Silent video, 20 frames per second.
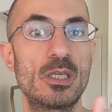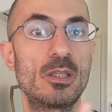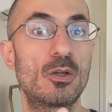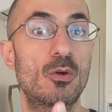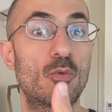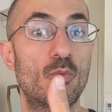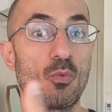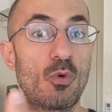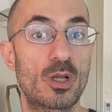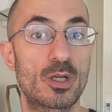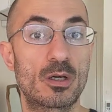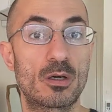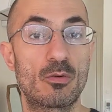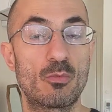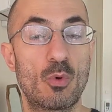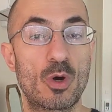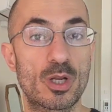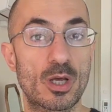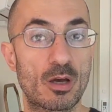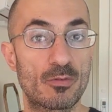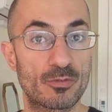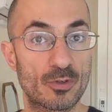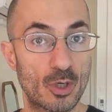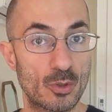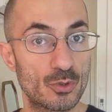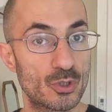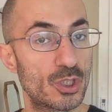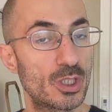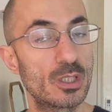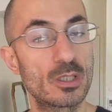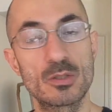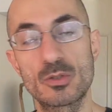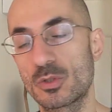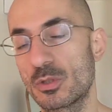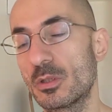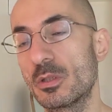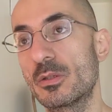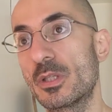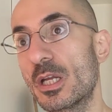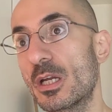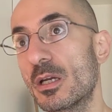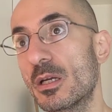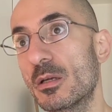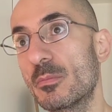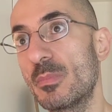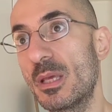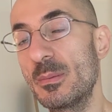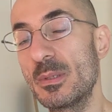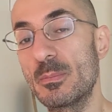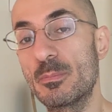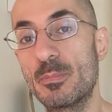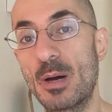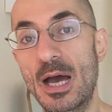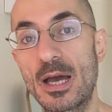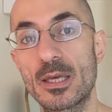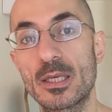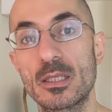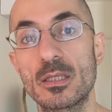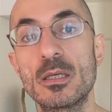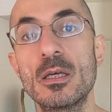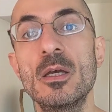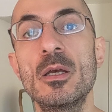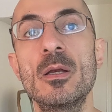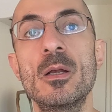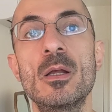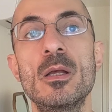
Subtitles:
either one-off coaching, so they're maybe buying